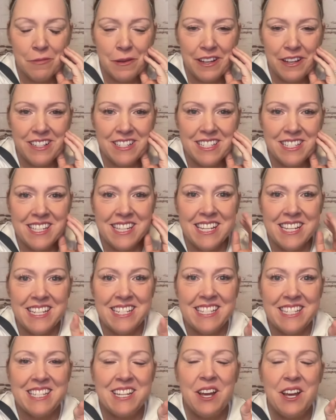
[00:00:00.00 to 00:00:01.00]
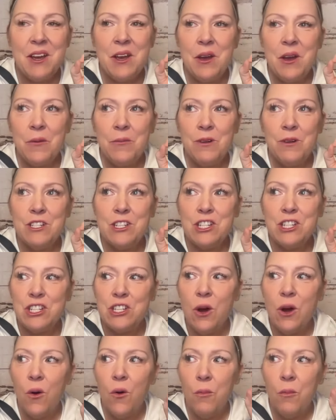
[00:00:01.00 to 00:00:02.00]
Because this was
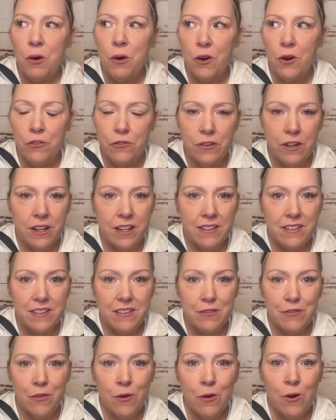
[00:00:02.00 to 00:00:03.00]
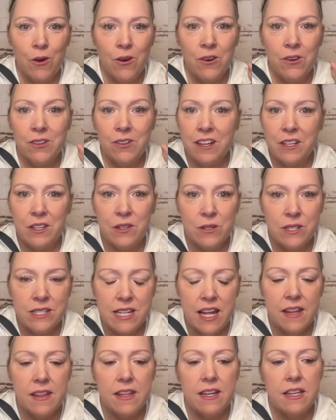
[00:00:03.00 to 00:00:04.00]
so perfect for, like you
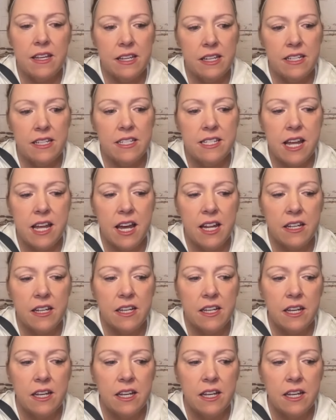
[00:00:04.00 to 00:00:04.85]
said, the kids that